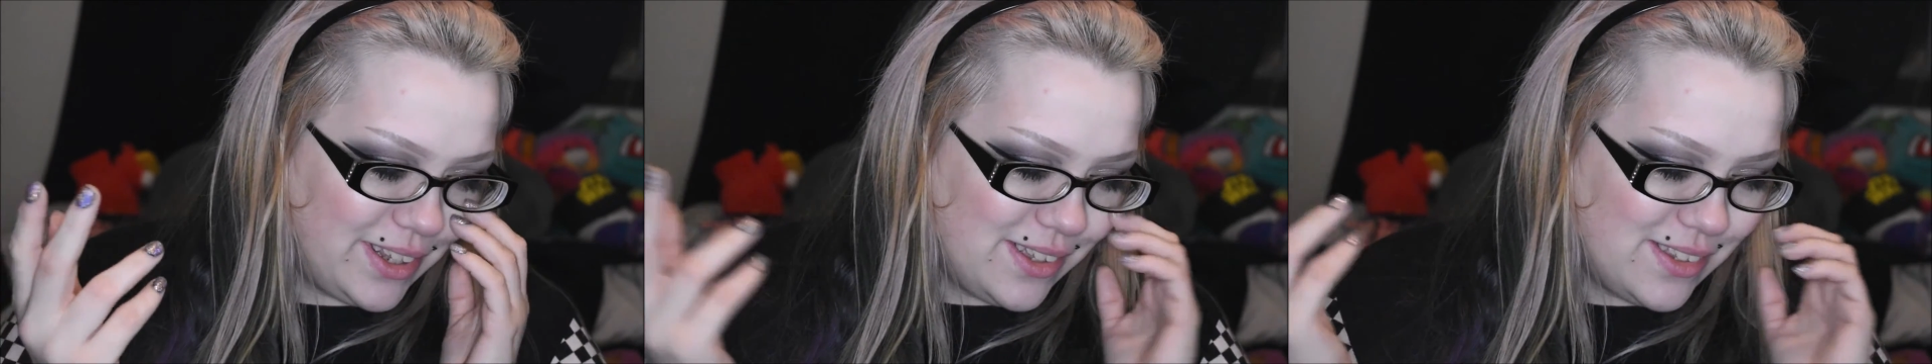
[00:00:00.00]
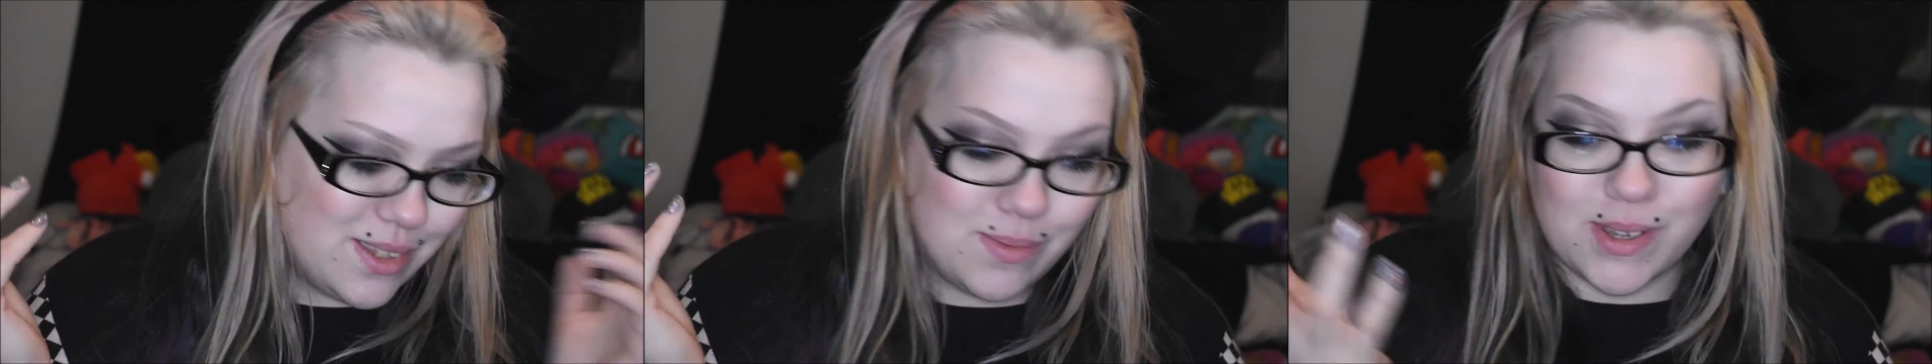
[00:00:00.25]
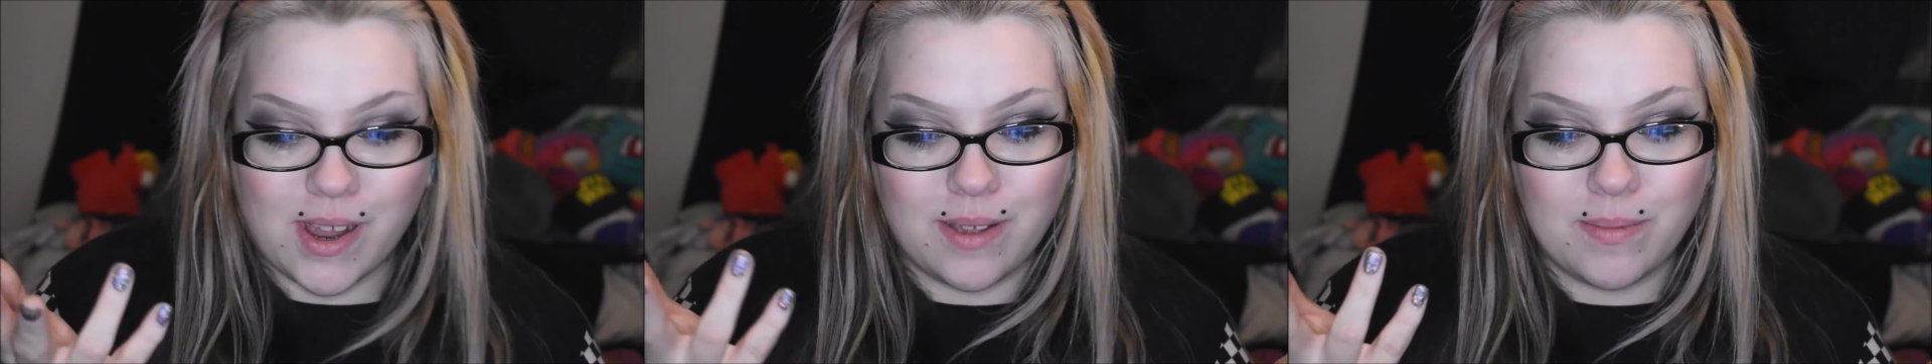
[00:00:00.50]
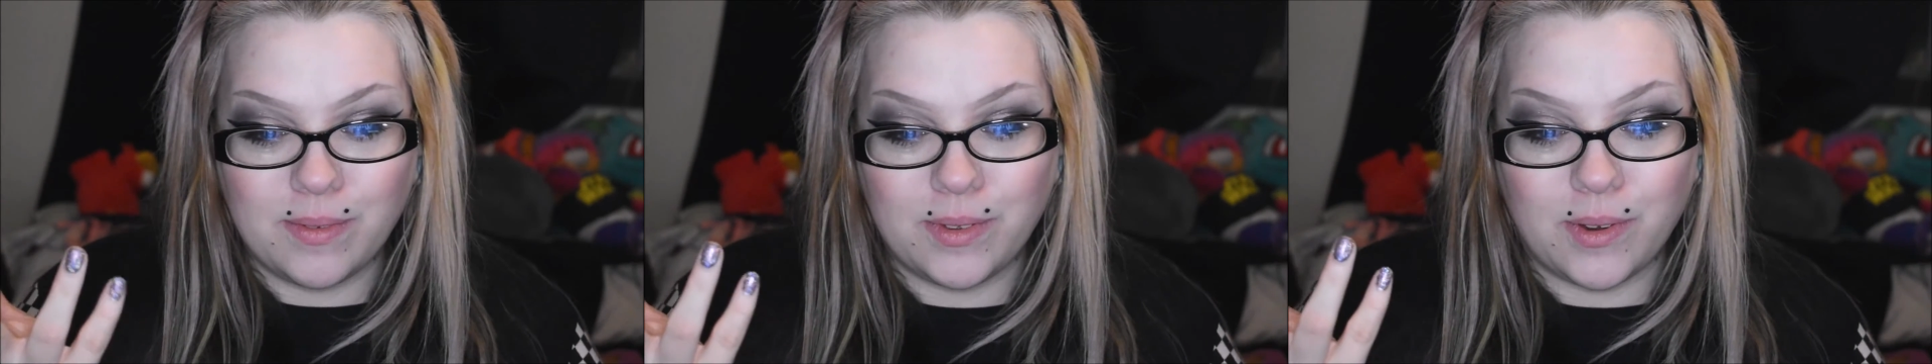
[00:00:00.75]
subscribe if
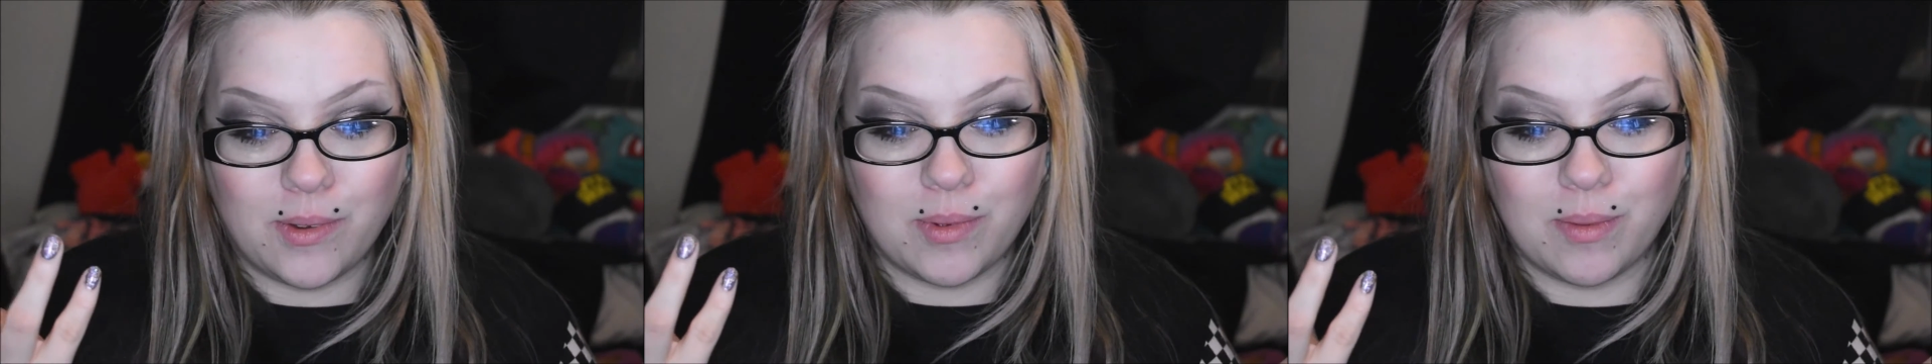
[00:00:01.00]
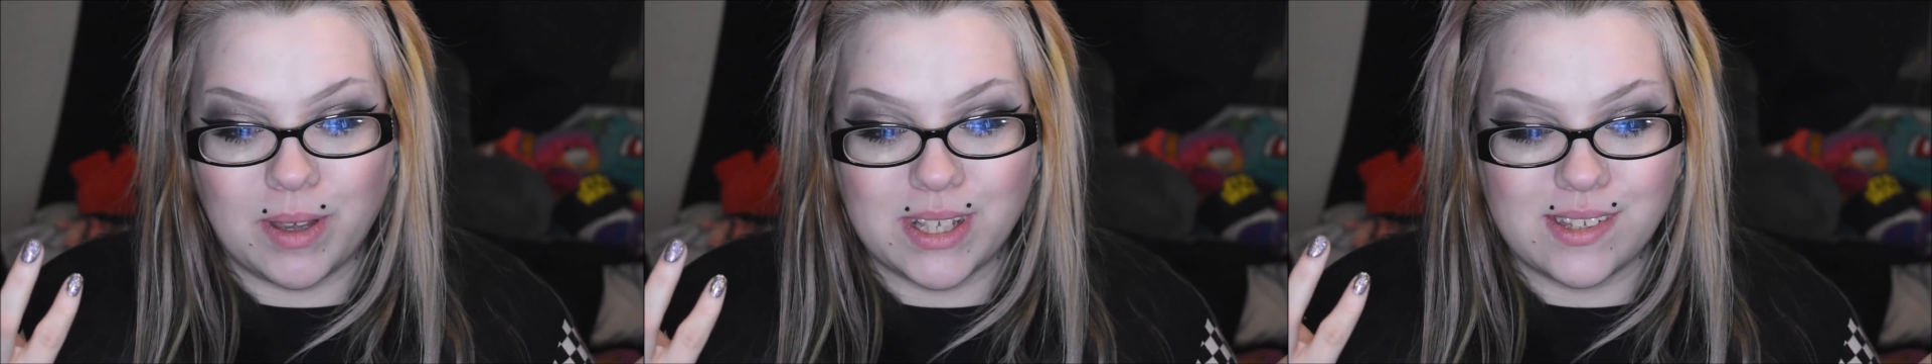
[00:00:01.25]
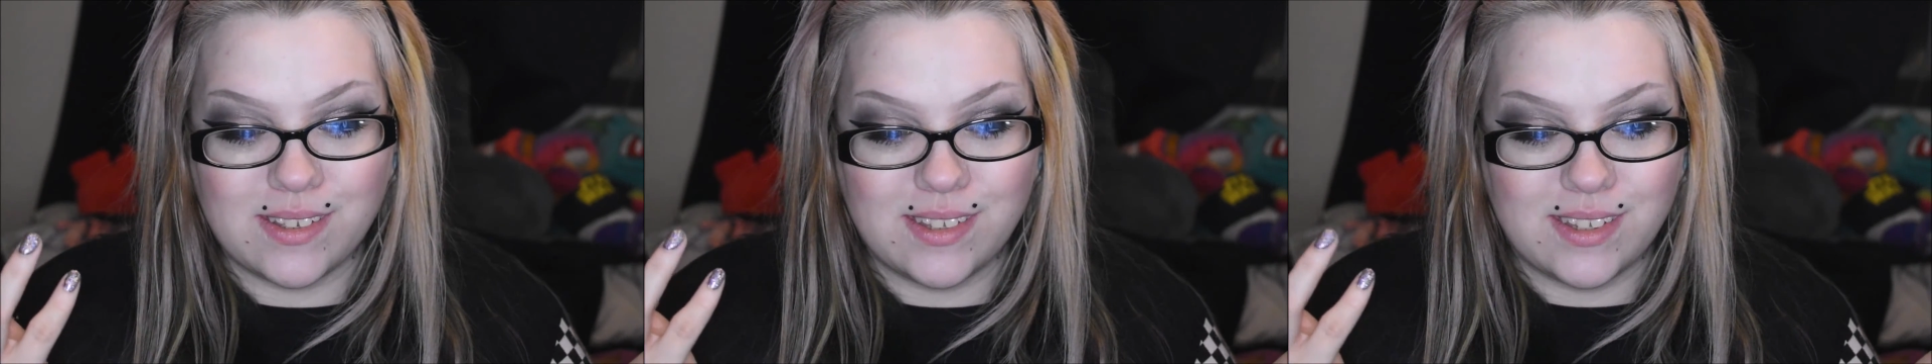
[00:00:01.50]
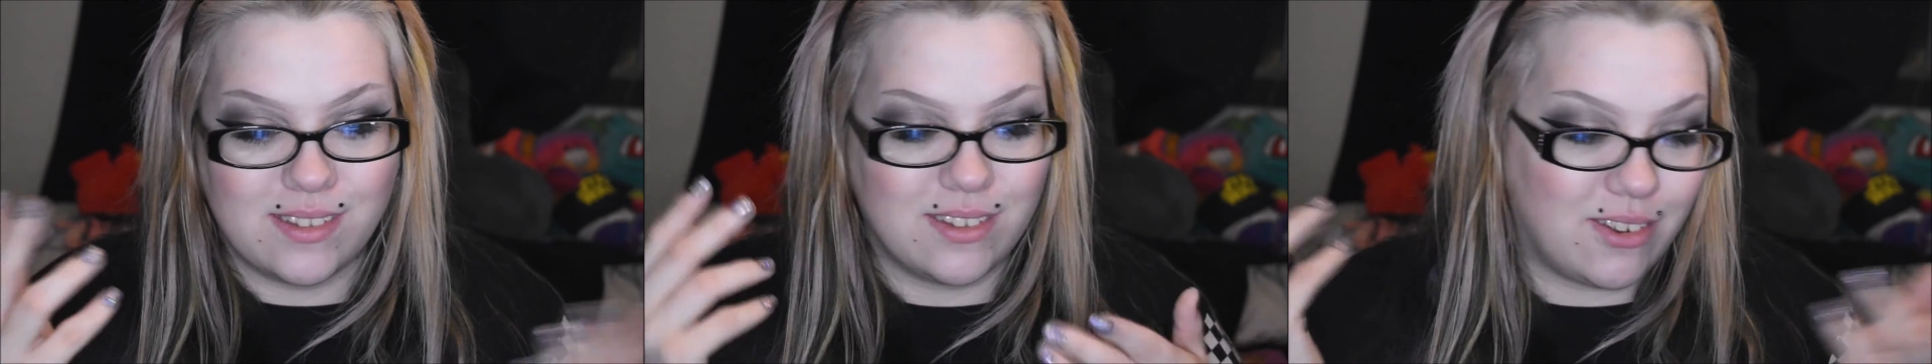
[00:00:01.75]
you want more messes,
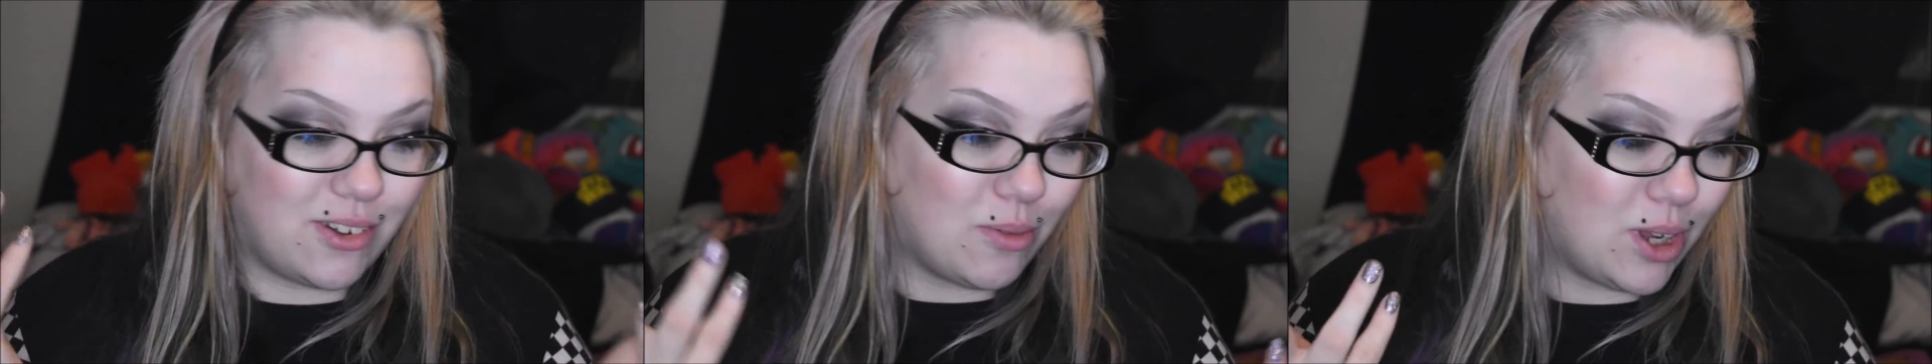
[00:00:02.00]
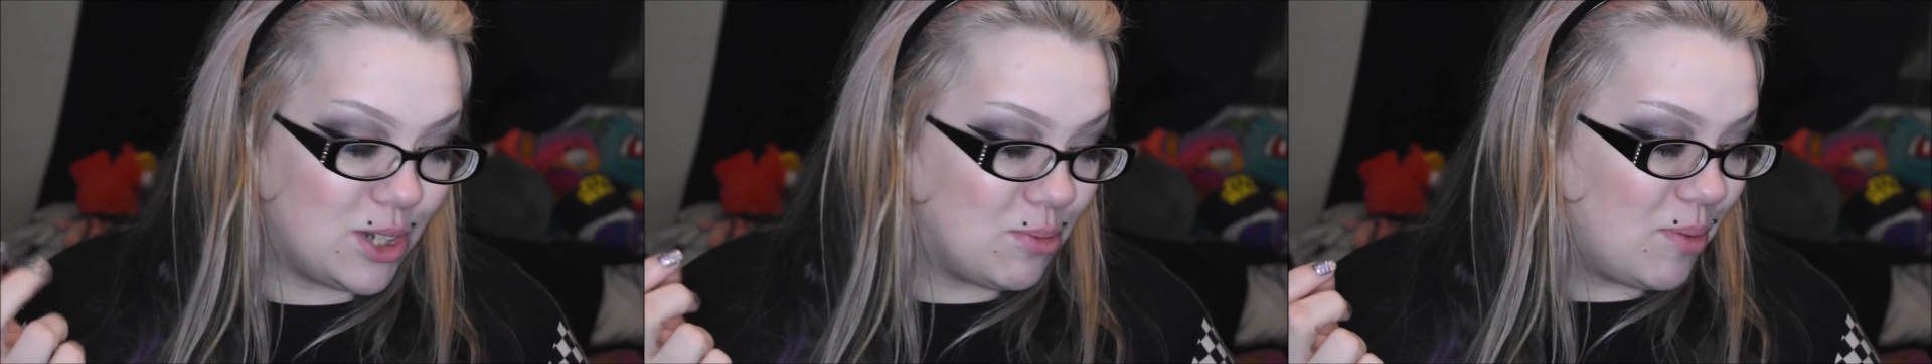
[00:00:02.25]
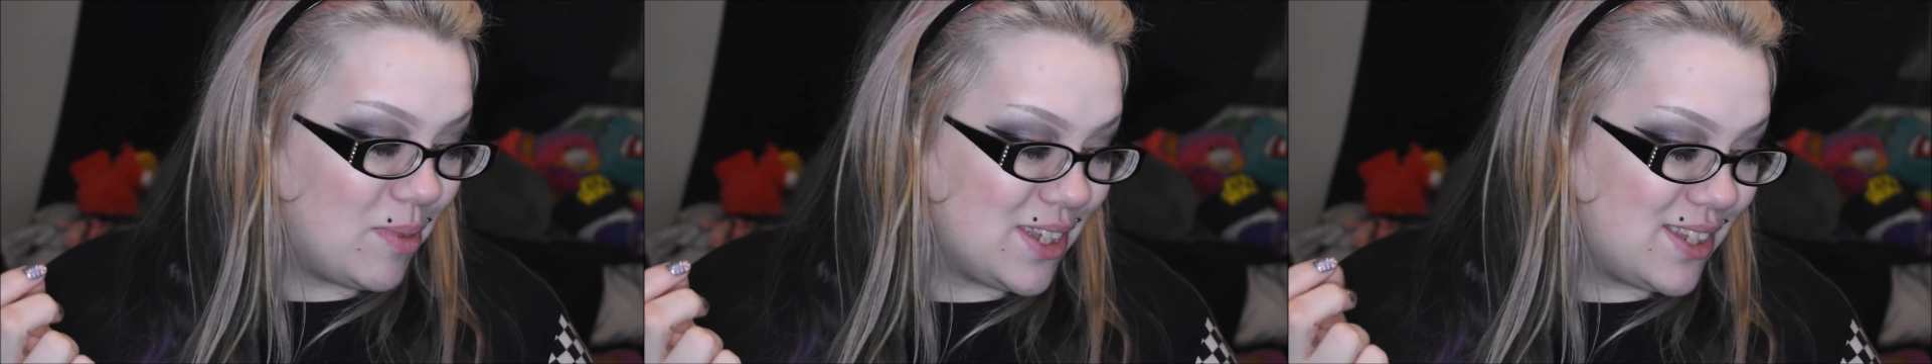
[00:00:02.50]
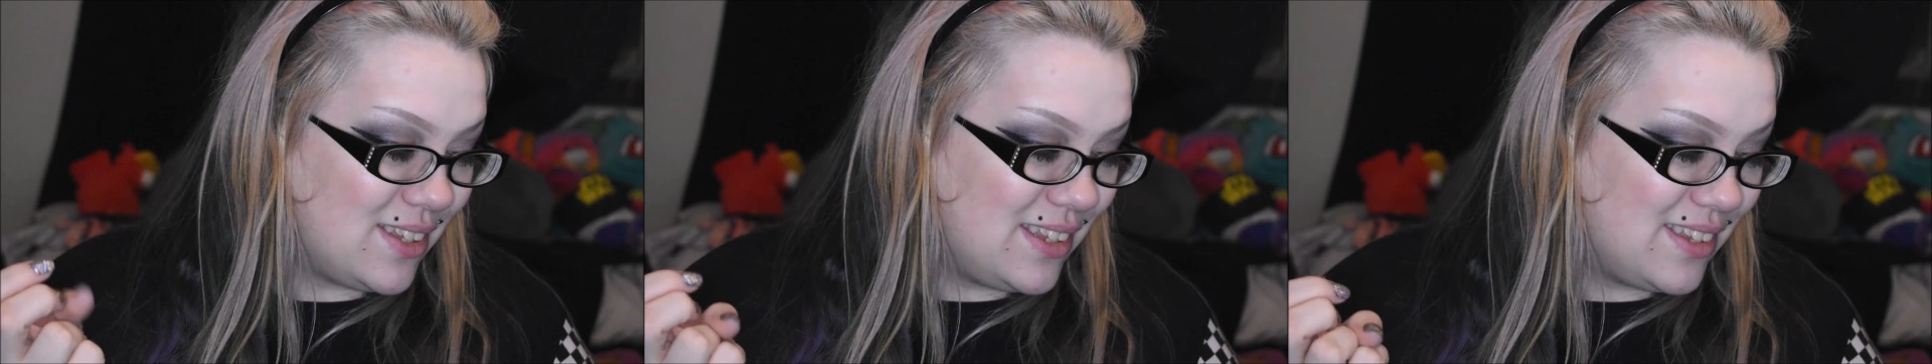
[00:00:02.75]
or to watch more
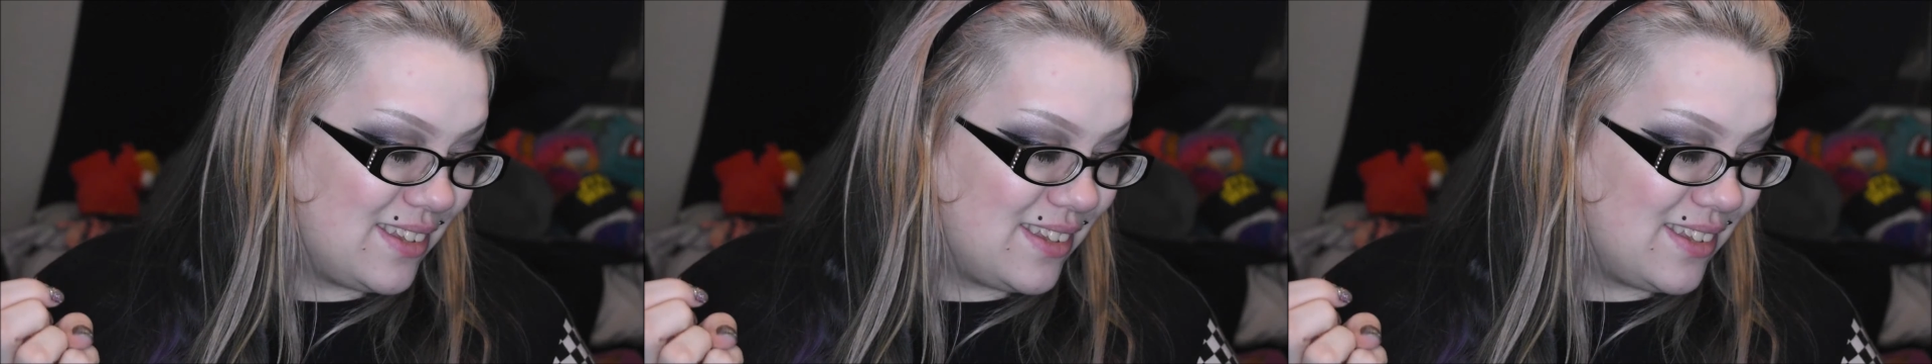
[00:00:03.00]
messes.